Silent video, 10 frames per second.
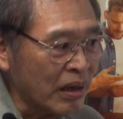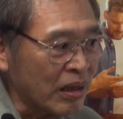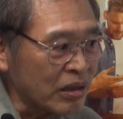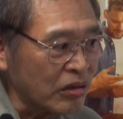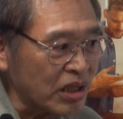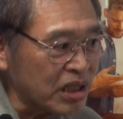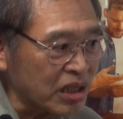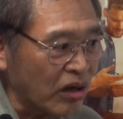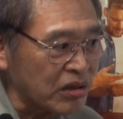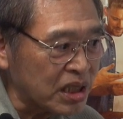So this
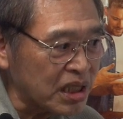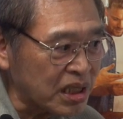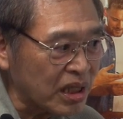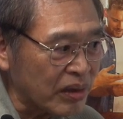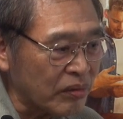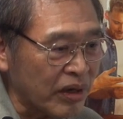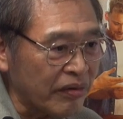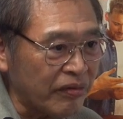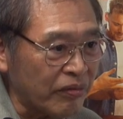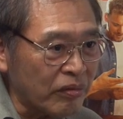is consistent
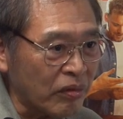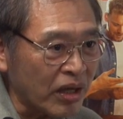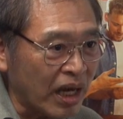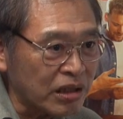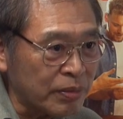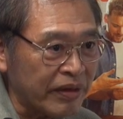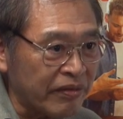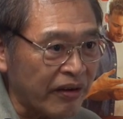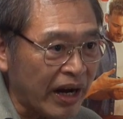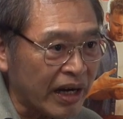with what has been
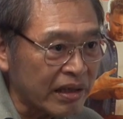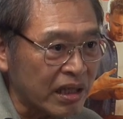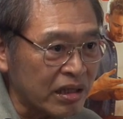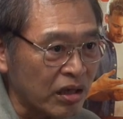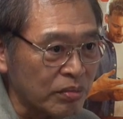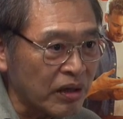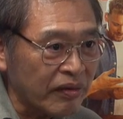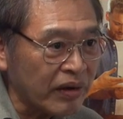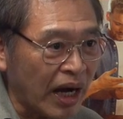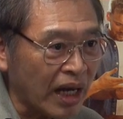found in terms
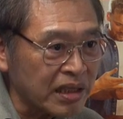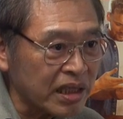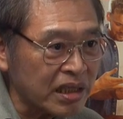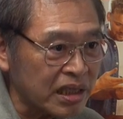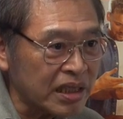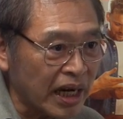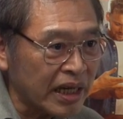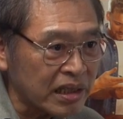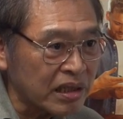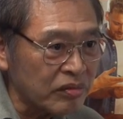of Arctic sea
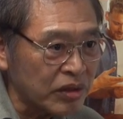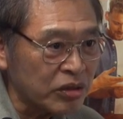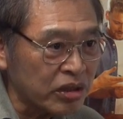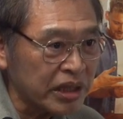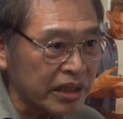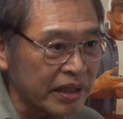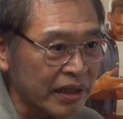ice retreat